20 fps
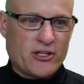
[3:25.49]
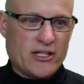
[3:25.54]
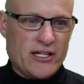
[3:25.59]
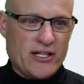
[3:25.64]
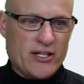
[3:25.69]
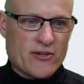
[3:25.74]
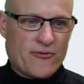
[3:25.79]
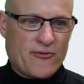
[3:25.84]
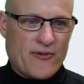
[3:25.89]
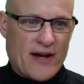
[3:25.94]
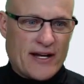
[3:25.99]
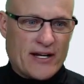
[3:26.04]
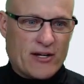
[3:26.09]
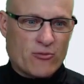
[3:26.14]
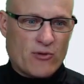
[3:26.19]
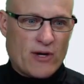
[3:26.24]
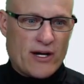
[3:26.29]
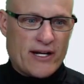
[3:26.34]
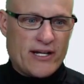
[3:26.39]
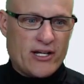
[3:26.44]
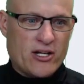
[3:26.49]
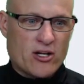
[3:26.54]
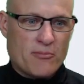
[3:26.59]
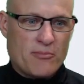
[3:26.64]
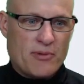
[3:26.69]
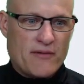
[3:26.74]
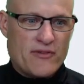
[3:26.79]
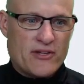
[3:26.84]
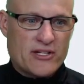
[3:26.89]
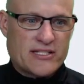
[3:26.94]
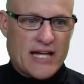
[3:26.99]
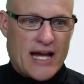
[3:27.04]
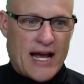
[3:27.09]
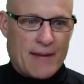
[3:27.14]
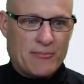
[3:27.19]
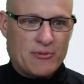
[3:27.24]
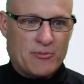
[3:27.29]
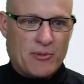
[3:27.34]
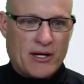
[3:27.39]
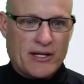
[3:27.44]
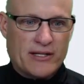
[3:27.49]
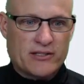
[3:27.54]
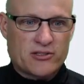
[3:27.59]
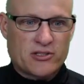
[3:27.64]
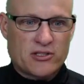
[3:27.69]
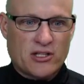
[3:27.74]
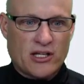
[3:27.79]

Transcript: You can either find it right here above the times button.